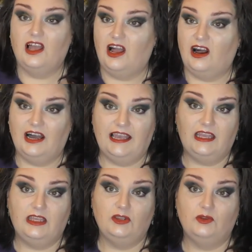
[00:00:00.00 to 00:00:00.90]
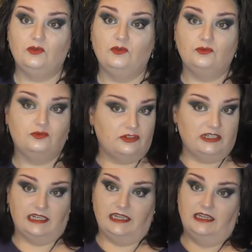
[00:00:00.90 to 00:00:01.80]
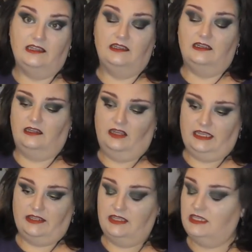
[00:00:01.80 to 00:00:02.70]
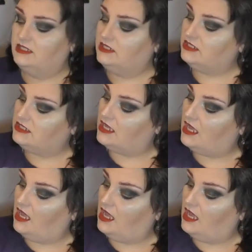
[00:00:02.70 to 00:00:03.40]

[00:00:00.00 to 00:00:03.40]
I really like this.